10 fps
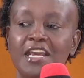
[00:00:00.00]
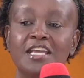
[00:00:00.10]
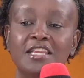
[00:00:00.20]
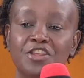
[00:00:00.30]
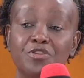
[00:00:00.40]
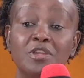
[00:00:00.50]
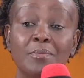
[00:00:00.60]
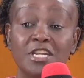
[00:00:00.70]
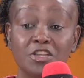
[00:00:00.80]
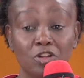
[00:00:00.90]
either through the
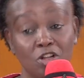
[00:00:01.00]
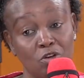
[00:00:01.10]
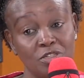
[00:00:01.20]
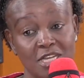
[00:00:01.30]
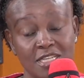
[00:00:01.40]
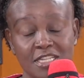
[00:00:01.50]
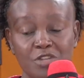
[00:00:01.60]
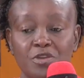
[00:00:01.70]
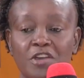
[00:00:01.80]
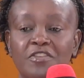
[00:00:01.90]
medical contacts that
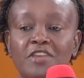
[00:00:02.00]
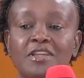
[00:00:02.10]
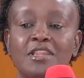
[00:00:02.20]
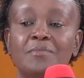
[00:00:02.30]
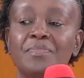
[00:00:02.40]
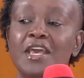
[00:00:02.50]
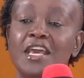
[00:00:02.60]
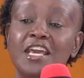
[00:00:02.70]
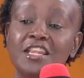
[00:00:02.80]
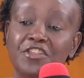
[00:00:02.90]
we have given them,
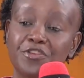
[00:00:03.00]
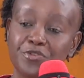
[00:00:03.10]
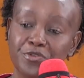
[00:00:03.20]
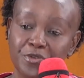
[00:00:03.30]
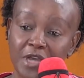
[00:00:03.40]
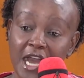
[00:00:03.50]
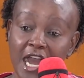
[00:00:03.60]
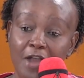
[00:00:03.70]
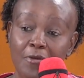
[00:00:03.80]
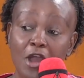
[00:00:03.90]
either through
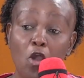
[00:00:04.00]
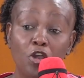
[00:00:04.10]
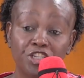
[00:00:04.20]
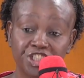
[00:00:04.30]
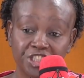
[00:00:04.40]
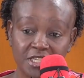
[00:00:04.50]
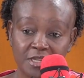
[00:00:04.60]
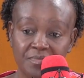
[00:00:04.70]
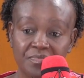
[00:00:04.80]
our O S H team,